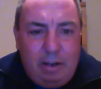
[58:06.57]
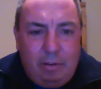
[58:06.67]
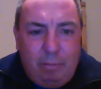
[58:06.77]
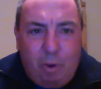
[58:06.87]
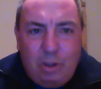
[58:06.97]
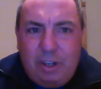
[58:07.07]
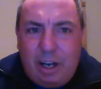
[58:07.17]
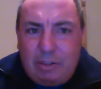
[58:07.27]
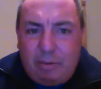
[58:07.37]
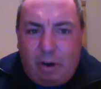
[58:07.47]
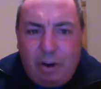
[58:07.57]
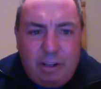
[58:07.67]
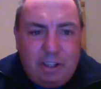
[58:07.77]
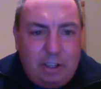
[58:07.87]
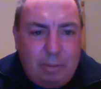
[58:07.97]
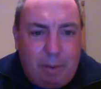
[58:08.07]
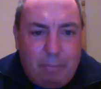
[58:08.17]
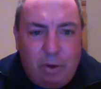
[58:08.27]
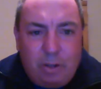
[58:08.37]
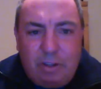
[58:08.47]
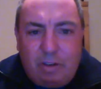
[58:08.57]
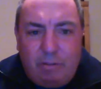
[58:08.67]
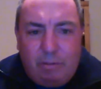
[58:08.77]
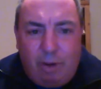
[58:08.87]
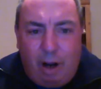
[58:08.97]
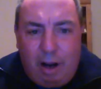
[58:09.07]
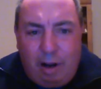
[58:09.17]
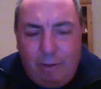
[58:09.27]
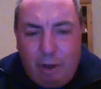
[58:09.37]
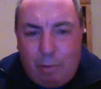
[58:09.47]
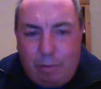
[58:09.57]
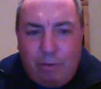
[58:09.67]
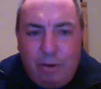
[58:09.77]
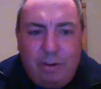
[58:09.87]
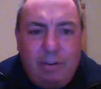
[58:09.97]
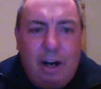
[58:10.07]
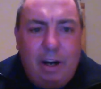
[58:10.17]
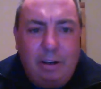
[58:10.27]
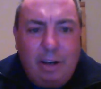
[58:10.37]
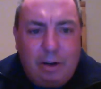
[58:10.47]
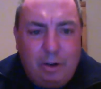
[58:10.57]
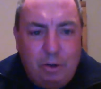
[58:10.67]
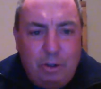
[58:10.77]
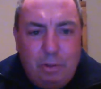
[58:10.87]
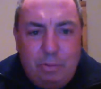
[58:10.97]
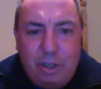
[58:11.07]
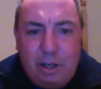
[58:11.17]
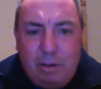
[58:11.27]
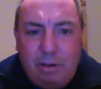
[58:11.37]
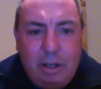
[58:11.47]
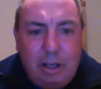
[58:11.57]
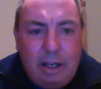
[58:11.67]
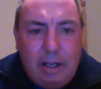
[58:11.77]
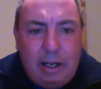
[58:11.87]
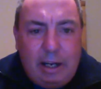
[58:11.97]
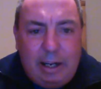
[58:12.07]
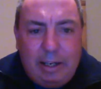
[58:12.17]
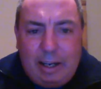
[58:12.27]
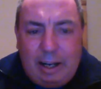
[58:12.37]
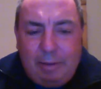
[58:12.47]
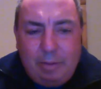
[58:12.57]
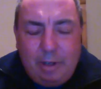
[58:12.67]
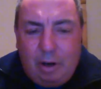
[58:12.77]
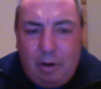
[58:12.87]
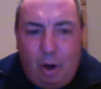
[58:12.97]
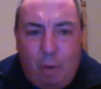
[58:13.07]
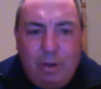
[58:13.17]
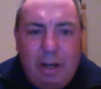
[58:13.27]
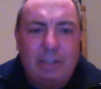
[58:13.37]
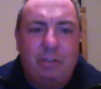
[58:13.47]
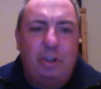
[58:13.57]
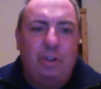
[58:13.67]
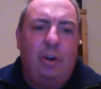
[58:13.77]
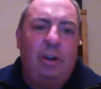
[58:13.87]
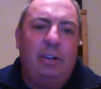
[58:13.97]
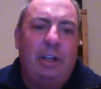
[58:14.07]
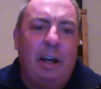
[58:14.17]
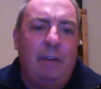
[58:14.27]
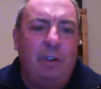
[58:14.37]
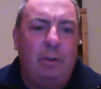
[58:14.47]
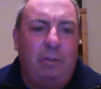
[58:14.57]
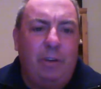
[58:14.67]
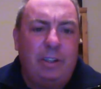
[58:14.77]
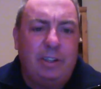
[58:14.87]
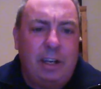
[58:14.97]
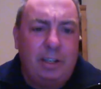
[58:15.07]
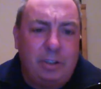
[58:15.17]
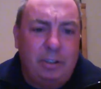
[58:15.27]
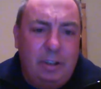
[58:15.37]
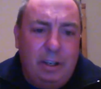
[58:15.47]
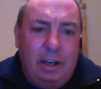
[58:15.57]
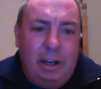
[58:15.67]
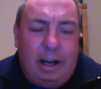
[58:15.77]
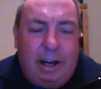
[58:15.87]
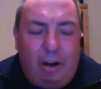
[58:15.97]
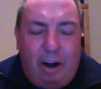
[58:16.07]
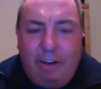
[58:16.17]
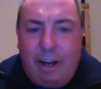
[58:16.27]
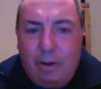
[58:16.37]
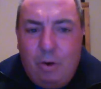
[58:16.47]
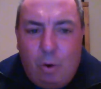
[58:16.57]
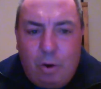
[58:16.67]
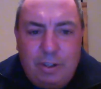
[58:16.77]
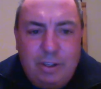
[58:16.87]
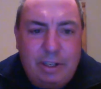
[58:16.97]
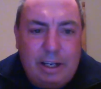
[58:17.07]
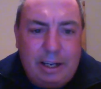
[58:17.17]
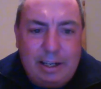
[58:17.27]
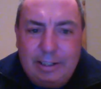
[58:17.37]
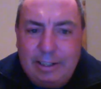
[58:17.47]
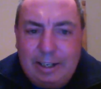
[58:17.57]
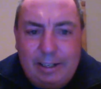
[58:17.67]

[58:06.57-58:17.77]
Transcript: most of you guys have already listened to my books. They're available free on our YouTube channel. And hope you guys are enjoying the Visualfestation online course. And